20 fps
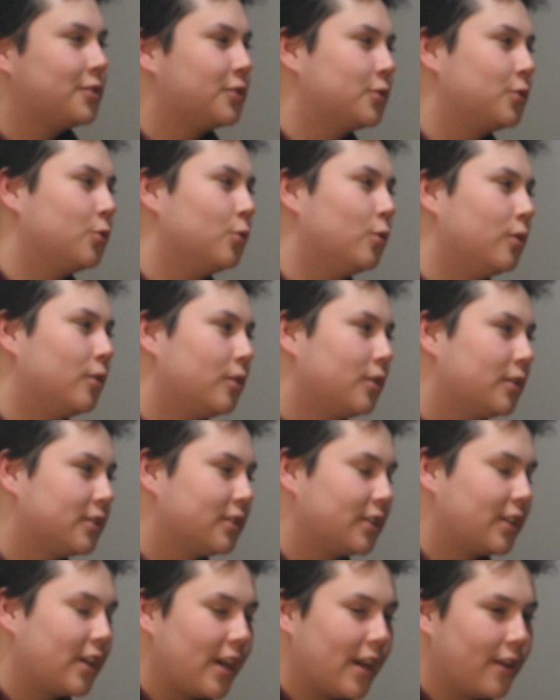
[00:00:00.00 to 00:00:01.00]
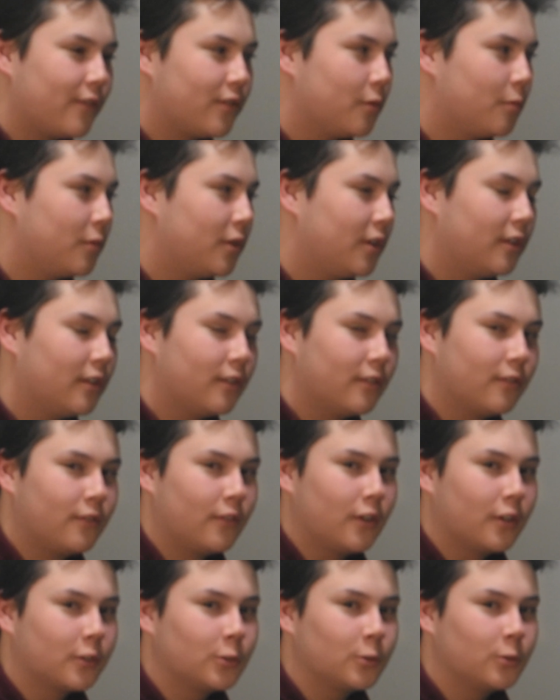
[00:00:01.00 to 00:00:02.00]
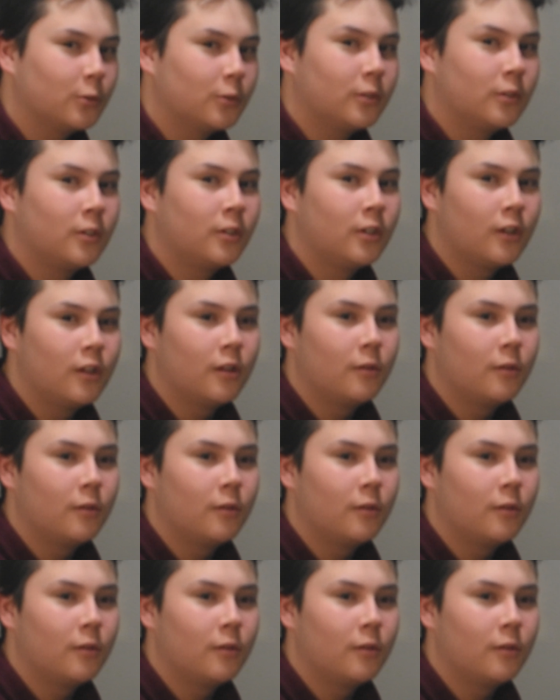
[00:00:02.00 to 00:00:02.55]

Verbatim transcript: at school, because I have to be. School.